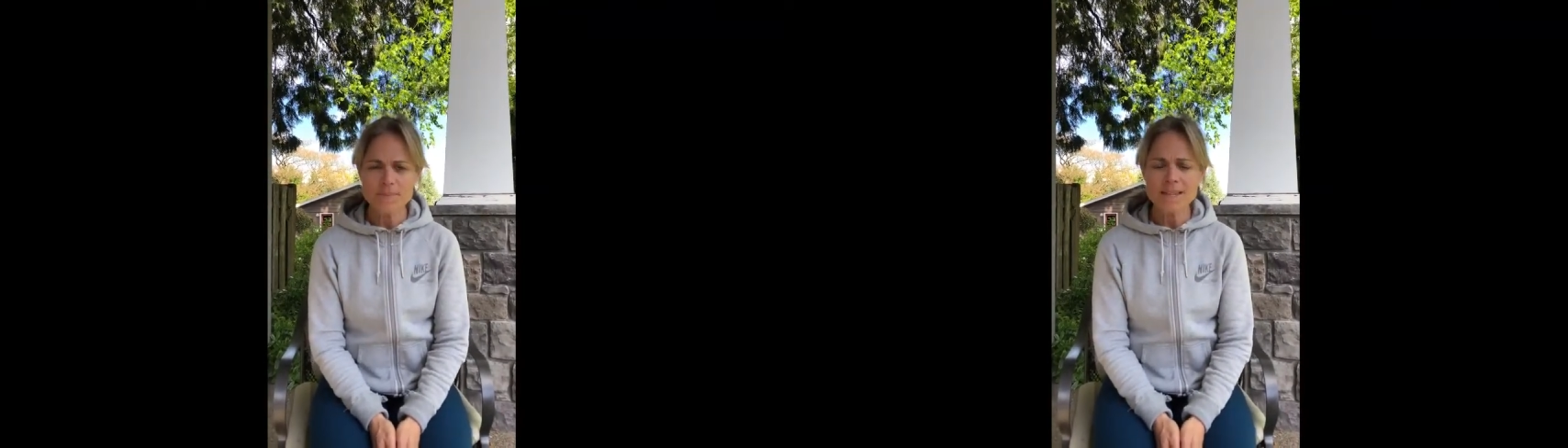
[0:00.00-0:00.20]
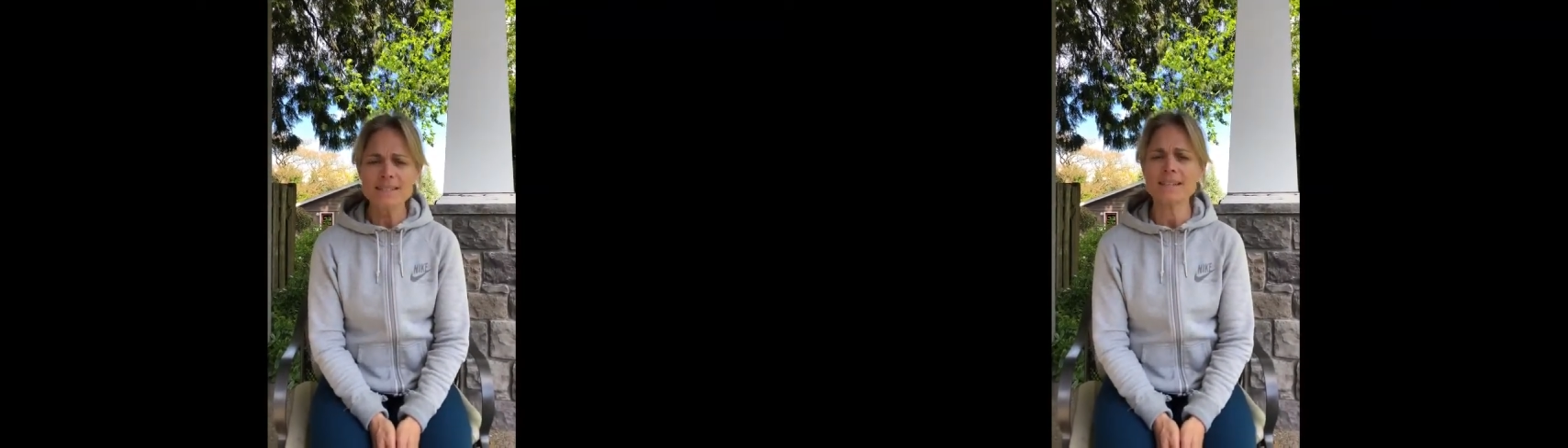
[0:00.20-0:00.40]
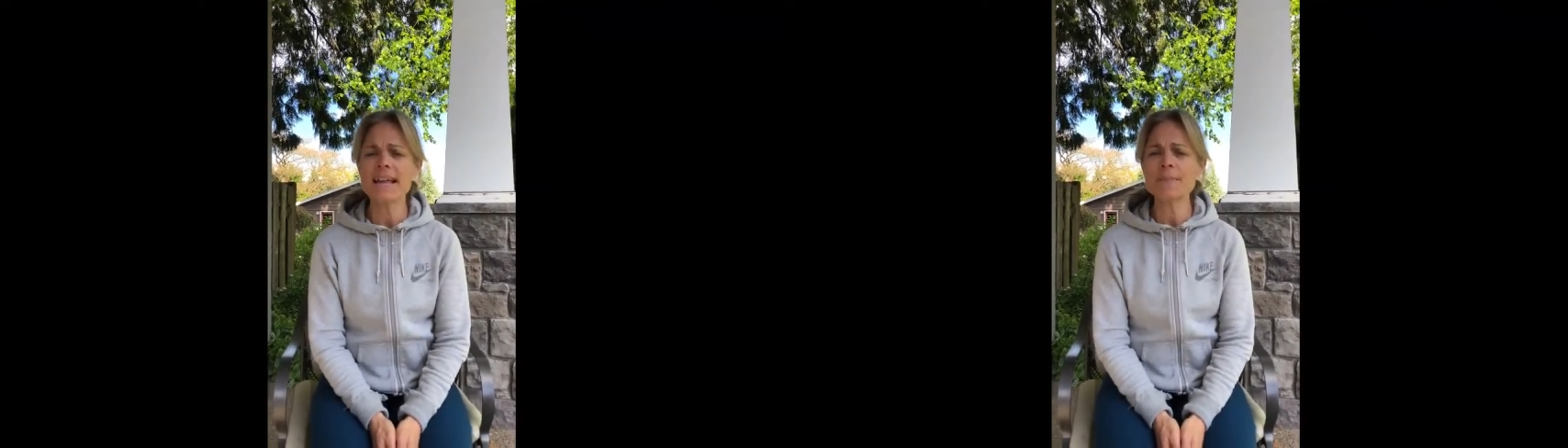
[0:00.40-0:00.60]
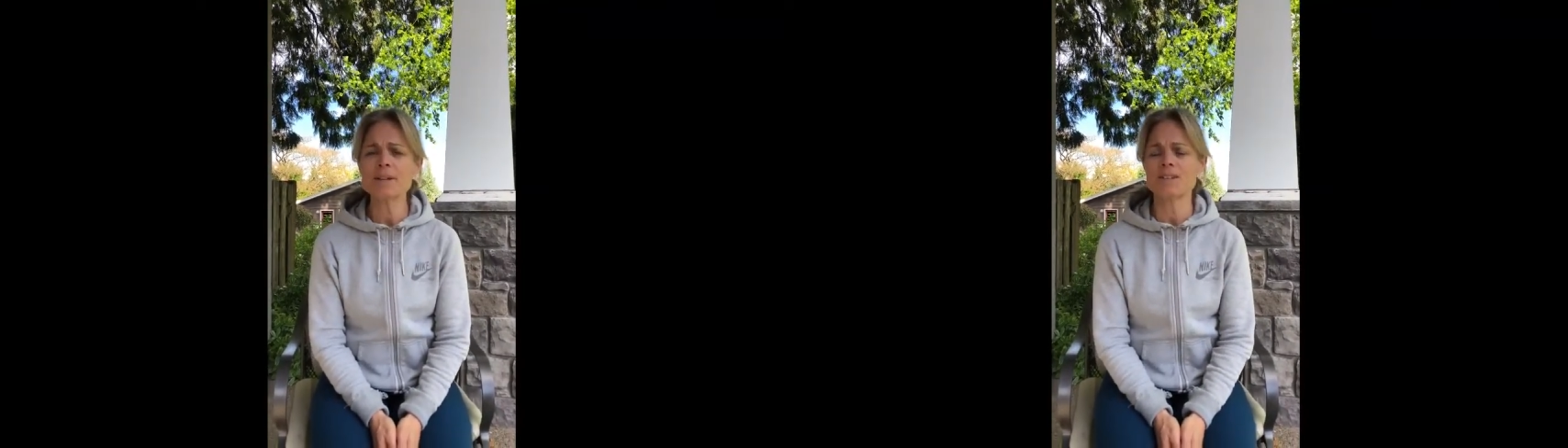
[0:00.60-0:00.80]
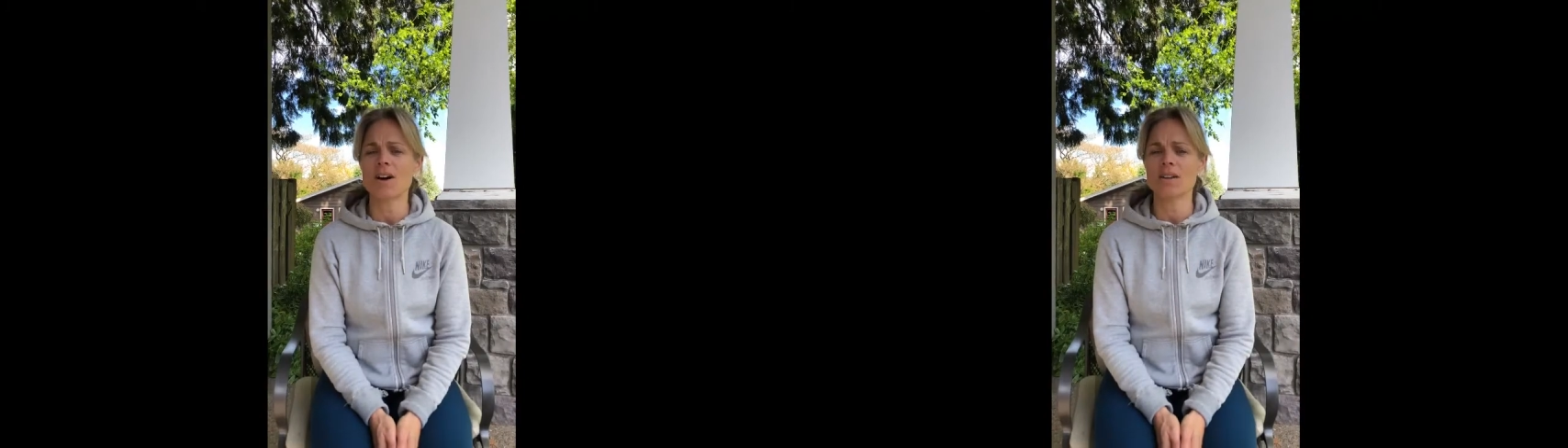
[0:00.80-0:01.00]
Today I'm
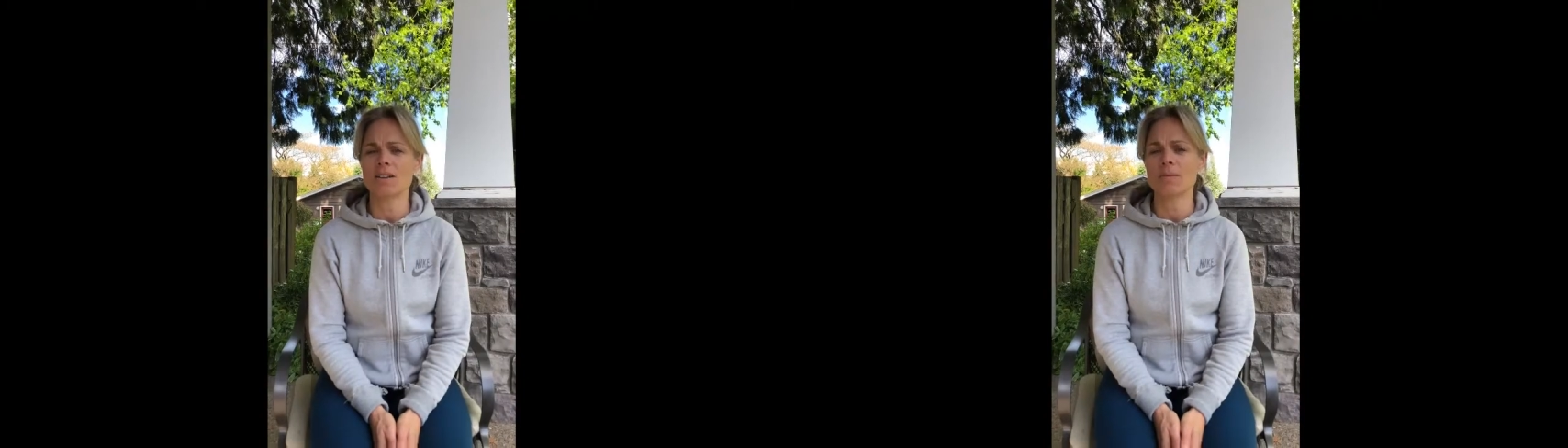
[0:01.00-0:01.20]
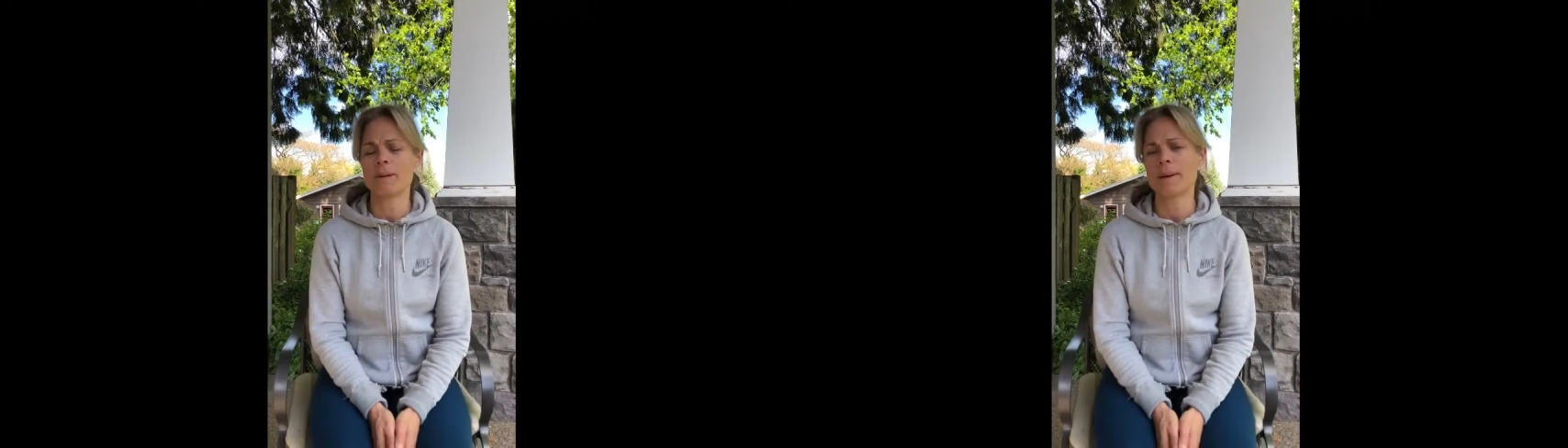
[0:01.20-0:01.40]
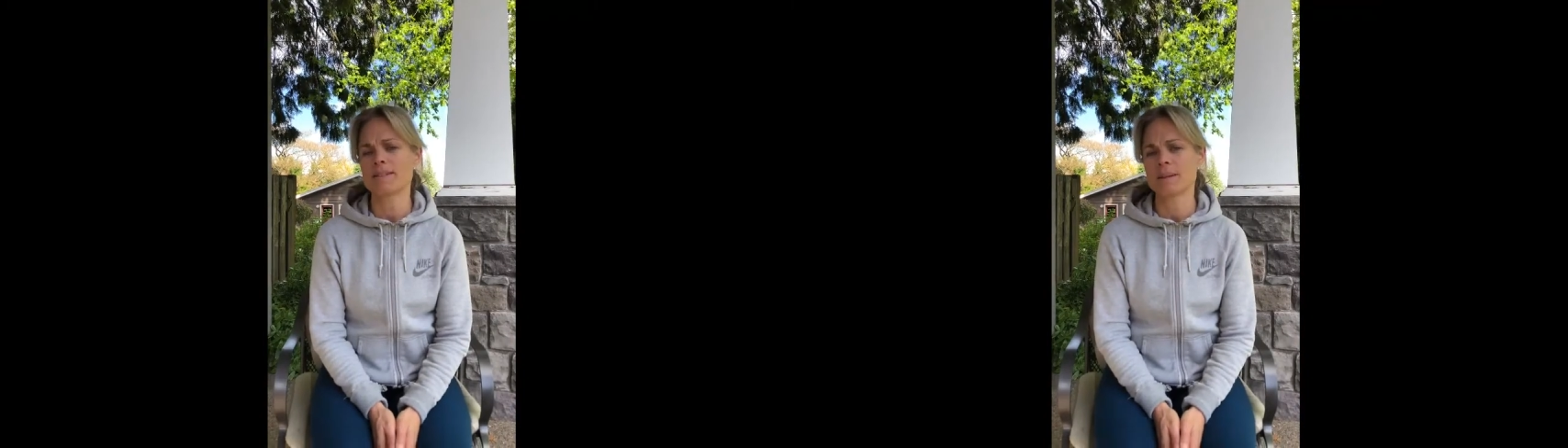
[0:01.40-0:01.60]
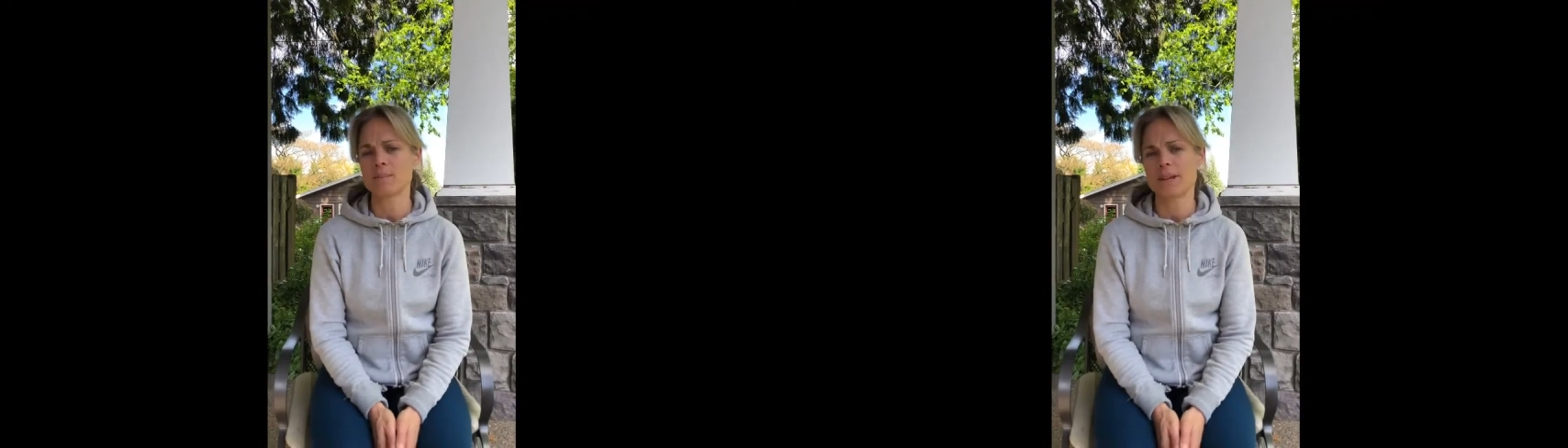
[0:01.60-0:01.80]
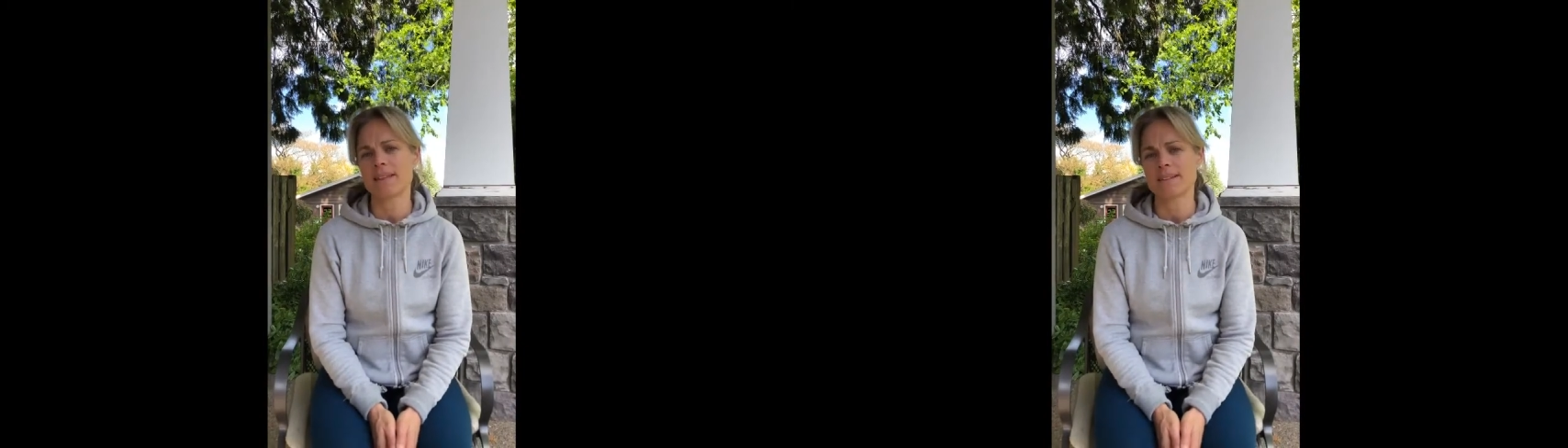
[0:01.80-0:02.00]
going to talk a little bit about some
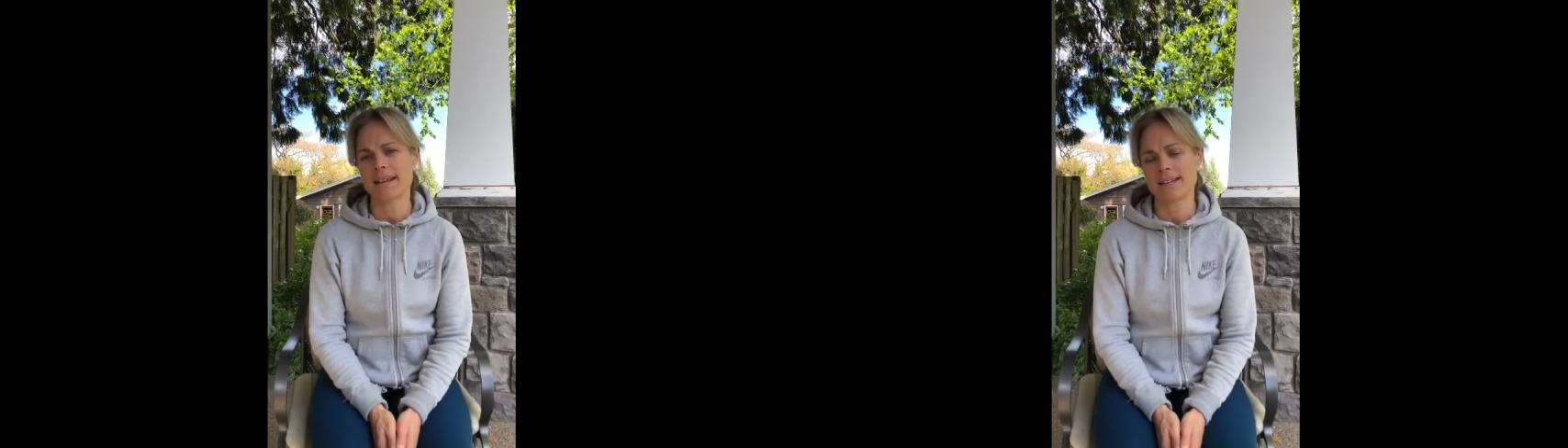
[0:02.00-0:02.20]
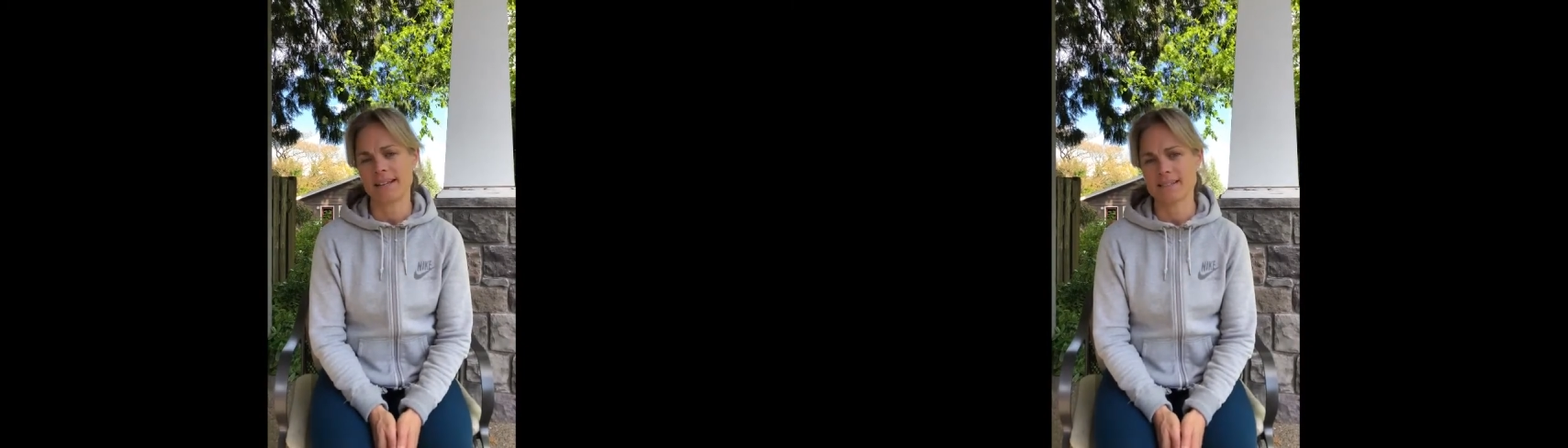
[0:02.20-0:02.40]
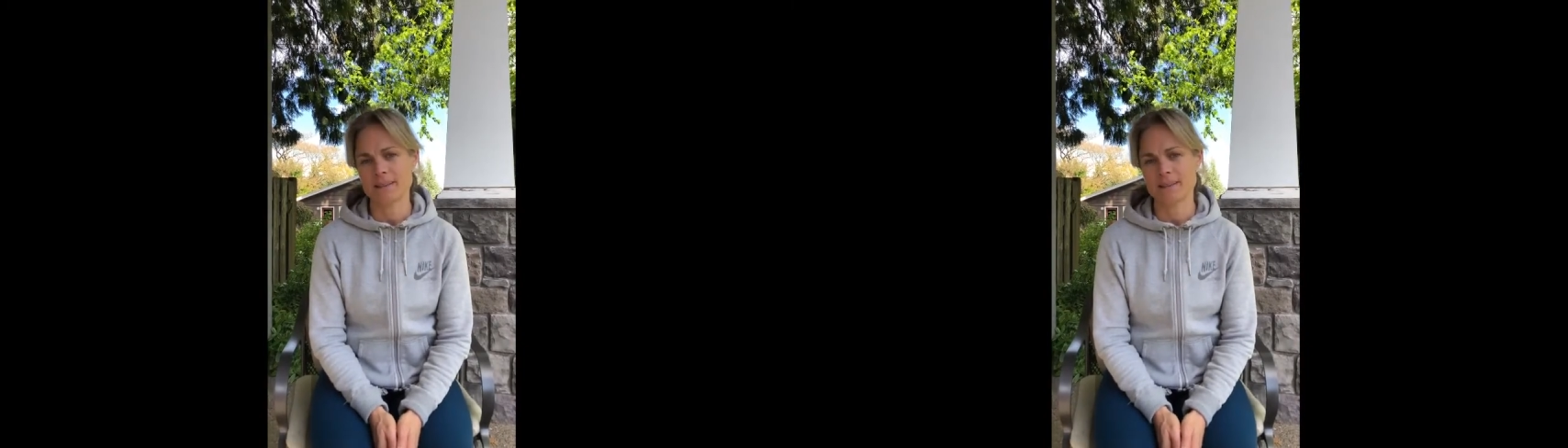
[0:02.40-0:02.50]
breathing techniques